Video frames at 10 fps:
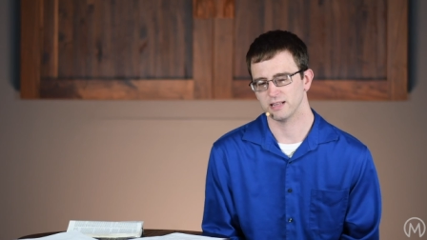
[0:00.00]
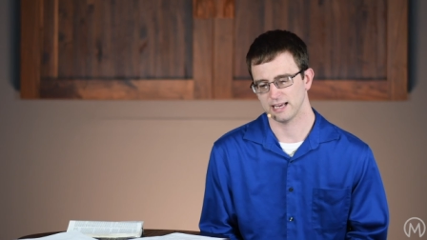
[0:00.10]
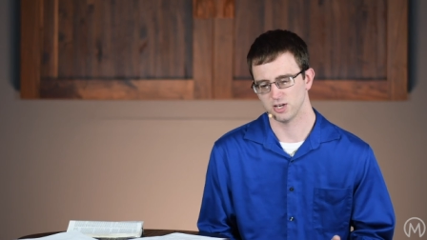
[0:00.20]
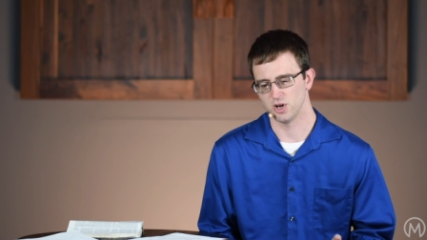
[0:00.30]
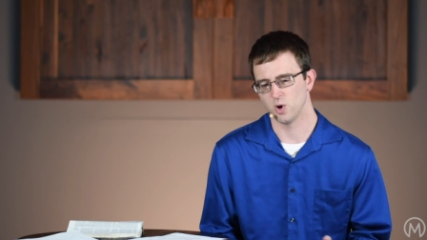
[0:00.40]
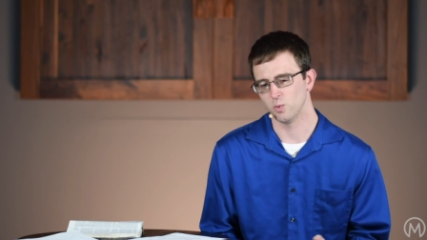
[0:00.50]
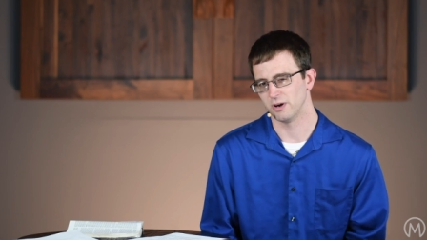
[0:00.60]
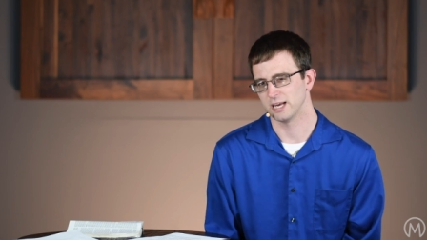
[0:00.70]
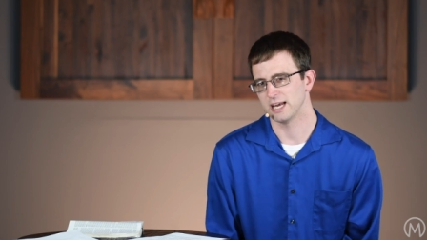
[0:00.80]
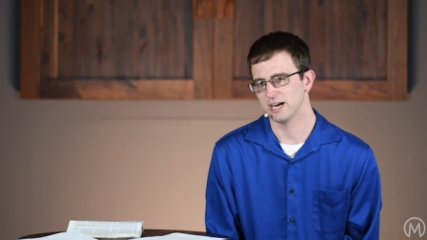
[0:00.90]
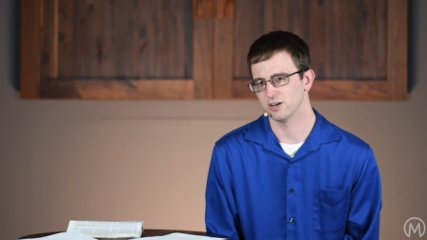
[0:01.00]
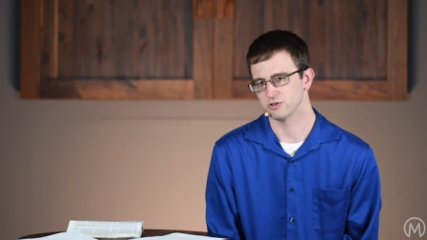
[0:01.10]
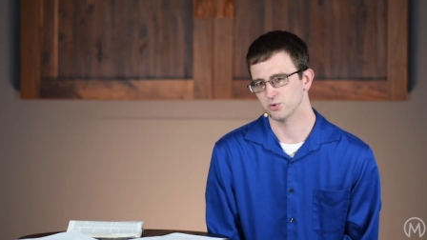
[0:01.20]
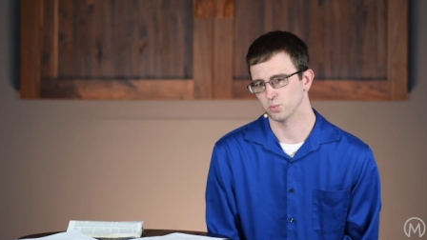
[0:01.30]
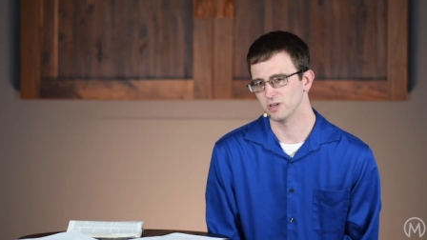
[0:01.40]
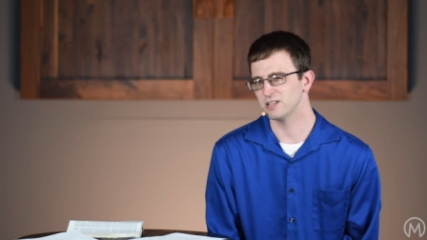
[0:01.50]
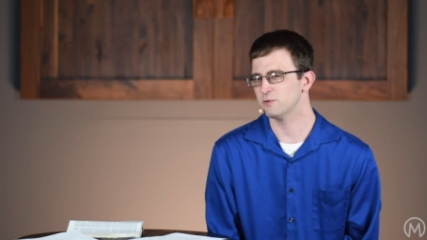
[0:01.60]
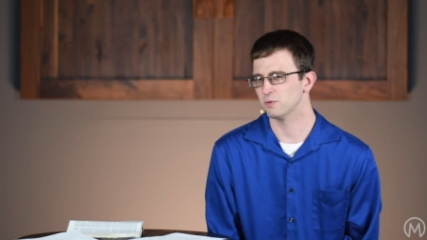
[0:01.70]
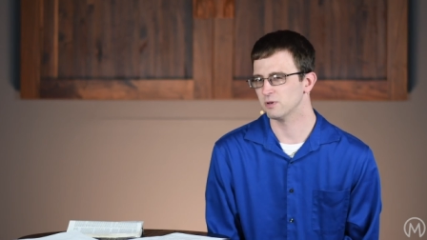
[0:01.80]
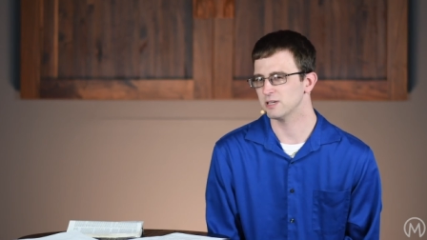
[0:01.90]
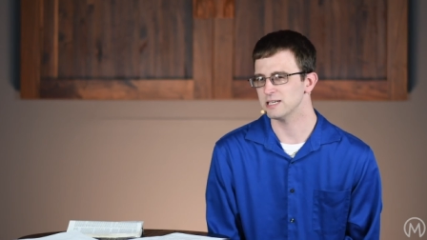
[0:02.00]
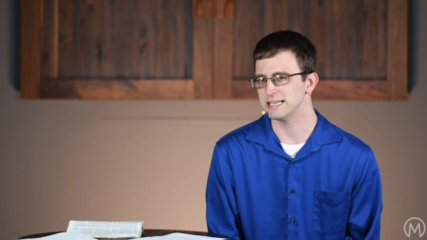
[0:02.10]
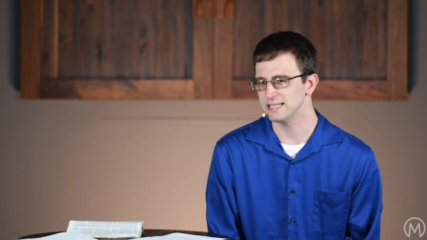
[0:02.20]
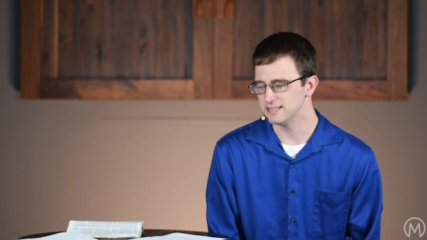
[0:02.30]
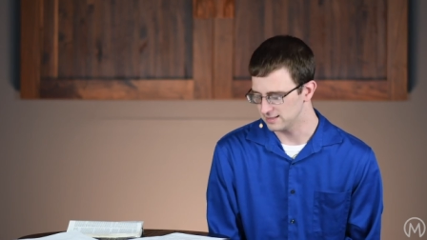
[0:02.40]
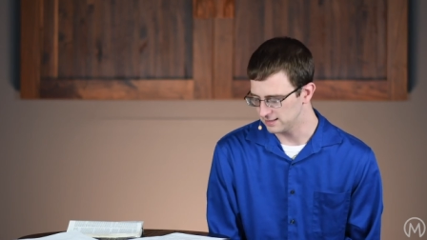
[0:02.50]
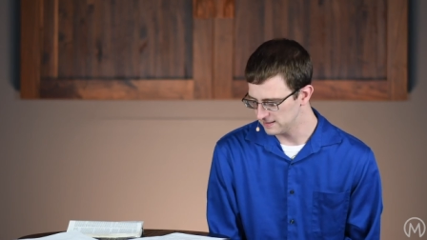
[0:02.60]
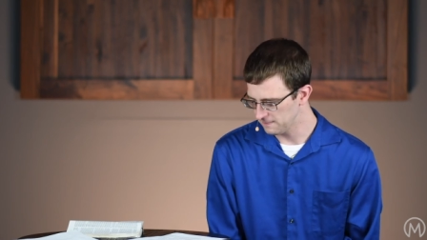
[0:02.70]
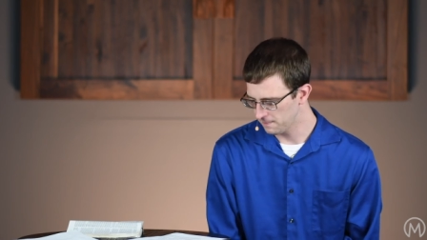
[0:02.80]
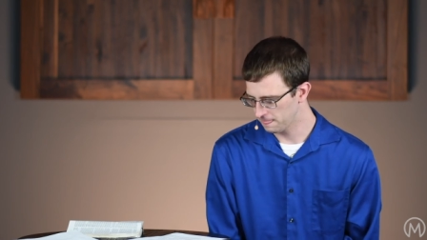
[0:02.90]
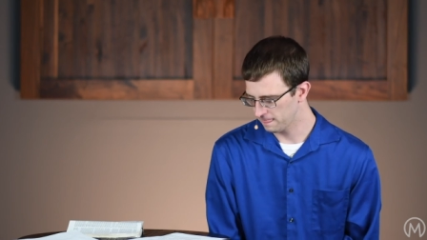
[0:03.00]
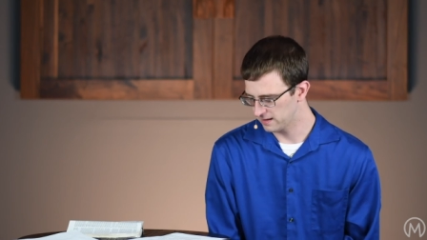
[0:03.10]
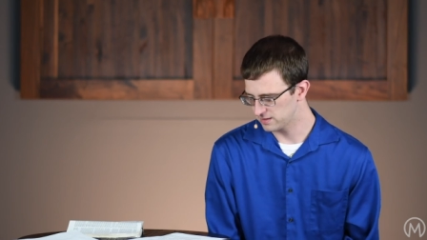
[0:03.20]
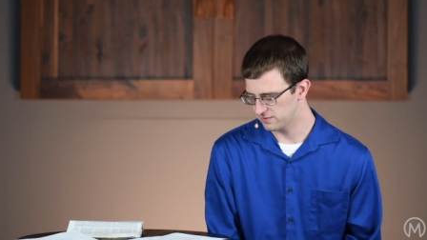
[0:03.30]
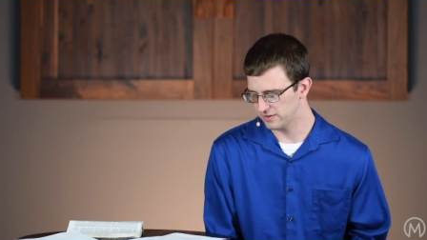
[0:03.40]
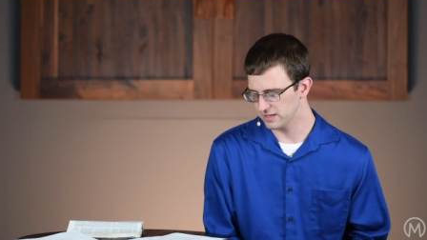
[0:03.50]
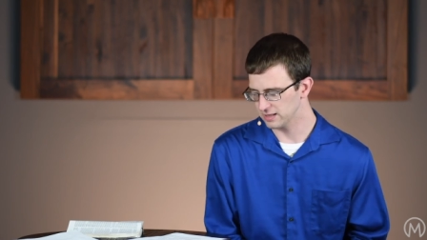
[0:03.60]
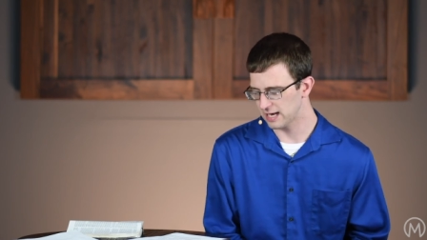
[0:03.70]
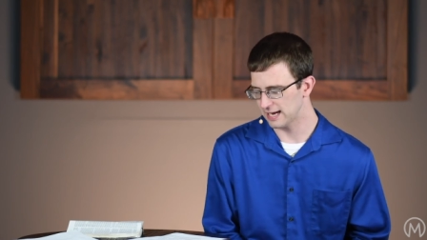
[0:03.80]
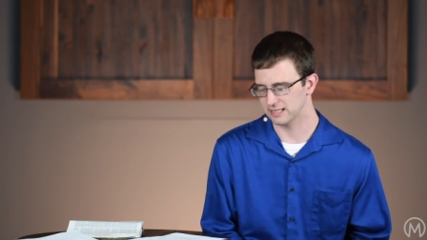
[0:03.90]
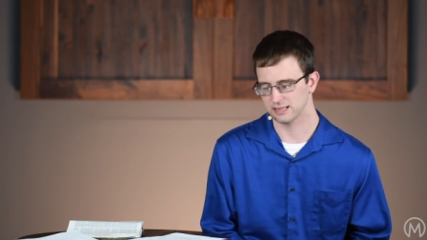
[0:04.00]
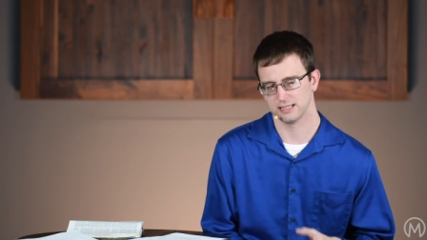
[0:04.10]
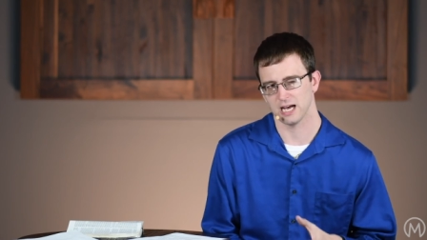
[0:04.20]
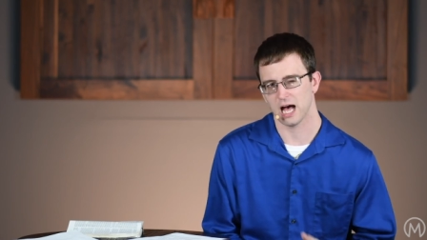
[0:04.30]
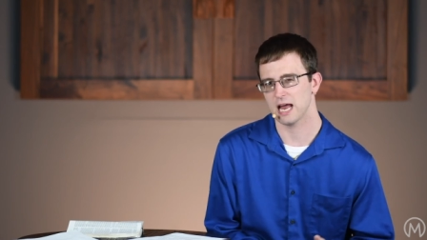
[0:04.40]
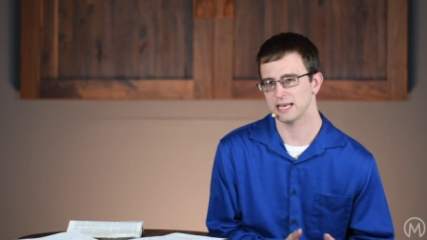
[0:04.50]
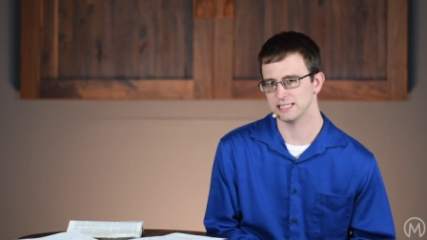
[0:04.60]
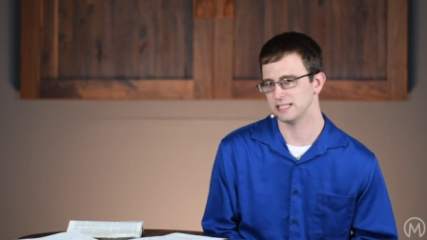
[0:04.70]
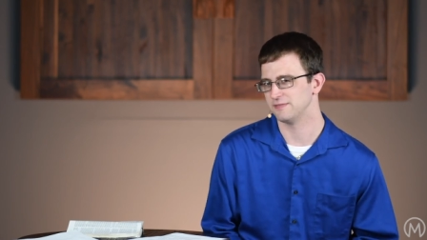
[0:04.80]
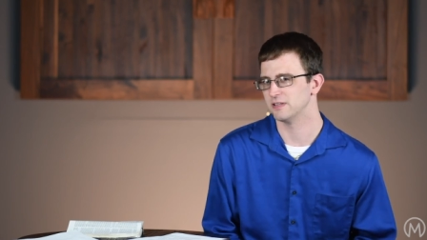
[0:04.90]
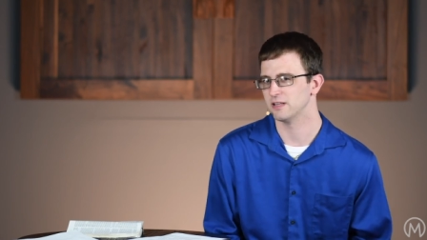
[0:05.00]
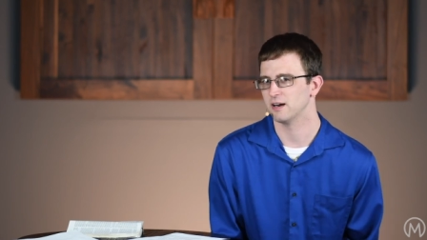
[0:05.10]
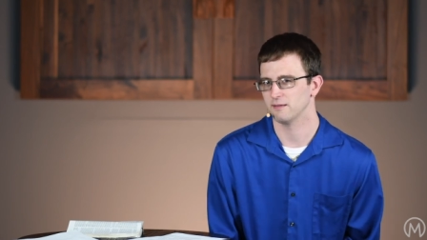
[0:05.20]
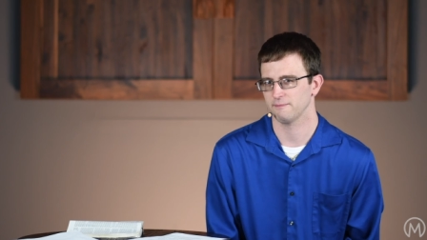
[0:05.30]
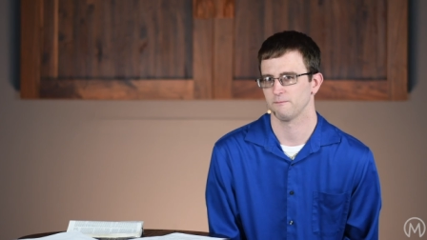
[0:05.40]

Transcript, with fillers: like no one cares, it's really, really easy to feel like God isn't even there.